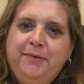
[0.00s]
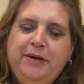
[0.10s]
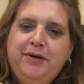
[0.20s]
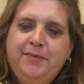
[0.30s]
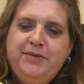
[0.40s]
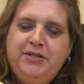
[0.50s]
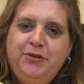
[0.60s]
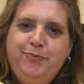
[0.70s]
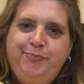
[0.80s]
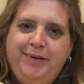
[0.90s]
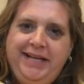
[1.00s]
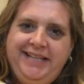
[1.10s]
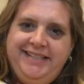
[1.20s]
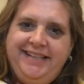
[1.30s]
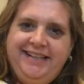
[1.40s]
Welcome to
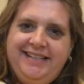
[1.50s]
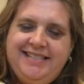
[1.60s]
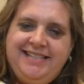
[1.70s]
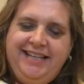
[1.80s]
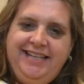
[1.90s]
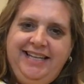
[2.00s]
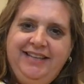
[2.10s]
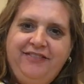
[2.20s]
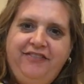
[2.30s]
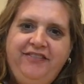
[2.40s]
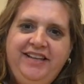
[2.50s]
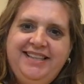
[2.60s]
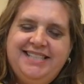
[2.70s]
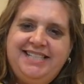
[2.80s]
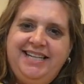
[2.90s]
Pentecost Sunday, the
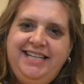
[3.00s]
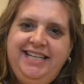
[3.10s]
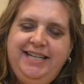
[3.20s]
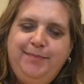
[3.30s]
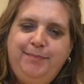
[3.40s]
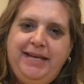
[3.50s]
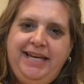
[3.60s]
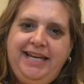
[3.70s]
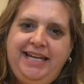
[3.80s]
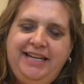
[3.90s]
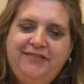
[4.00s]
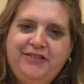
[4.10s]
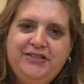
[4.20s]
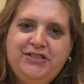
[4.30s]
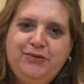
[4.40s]
fifth Sunday in May
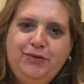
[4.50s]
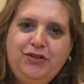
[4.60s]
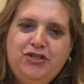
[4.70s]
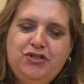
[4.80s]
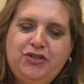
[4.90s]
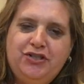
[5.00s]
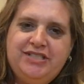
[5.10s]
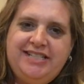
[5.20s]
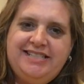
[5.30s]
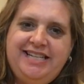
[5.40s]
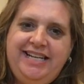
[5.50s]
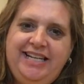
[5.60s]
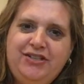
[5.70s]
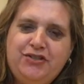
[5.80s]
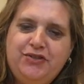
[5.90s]
for Children's Church at St.
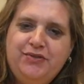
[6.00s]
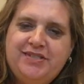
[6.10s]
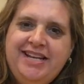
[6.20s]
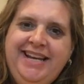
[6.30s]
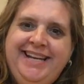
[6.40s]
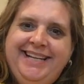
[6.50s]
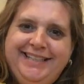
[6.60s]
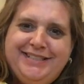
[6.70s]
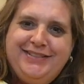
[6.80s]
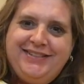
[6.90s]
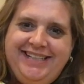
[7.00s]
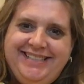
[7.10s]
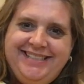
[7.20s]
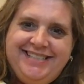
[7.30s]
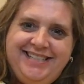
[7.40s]
Andrew's. It's great
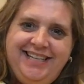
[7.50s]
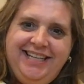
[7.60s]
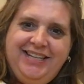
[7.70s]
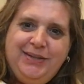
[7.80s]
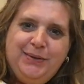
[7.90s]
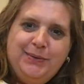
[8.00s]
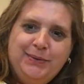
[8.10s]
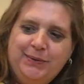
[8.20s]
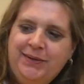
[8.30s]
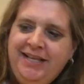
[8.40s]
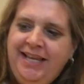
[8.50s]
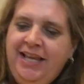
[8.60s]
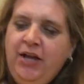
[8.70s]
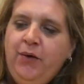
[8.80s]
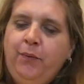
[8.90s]
to see you.
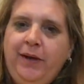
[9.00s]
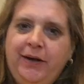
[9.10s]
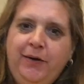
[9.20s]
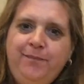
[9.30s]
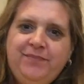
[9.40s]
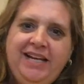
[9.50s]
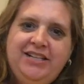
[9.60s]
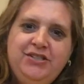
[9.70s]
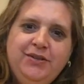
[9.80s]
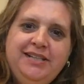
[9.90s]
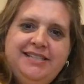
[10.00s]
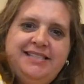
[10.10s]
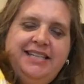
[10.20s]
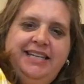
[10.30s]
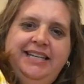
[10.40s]
Well, as you can
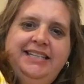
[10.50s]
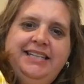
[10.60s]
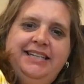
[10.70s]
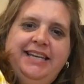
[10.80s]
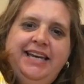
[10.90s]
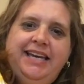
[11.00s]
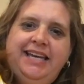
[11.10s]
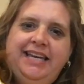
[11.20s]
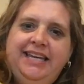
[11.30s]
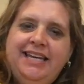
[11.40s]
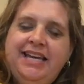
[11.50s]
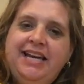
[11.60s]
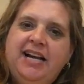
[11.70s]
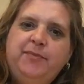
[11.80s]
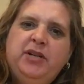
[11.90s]
see, today
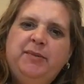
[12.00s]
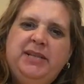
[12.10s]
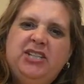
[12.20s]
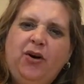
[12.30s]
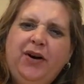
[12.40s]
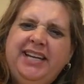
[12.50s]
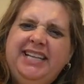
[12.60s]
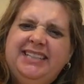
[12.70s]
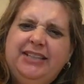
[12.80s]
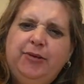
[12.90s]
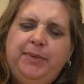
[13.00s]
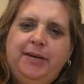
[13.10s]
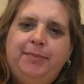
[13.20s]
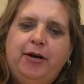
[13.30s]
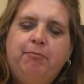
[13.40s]
I'm going to be talking a little bit
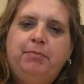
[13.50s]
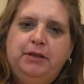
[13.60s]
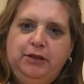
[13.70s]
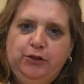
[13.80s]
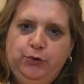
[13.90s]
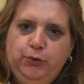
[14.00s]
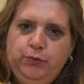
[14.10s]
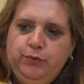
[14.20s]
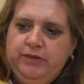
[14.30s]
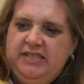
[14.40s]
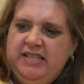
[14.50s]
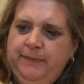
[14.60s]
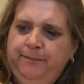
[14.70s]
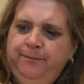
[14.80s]
about balloons.